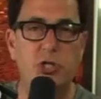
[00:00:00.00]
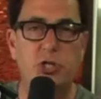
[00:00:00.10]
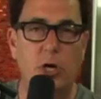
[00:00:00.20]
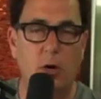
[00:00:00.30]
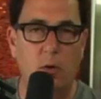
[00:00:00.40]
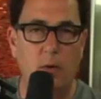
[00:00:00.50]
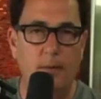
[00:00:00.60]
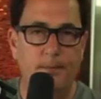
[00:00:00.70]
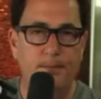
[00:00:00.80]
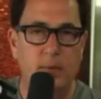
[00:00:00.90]
a show
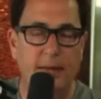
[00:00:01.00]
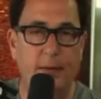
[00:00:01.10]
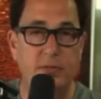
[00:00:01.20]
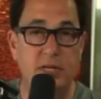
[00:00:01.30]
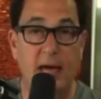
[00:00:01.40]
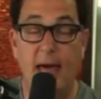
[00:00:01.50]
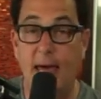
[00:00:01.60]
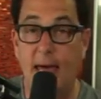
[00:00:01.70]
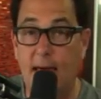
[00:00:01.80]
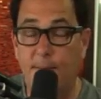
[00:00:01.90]
and they would say,
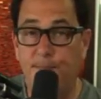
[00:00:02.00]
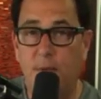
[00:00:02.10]
hey,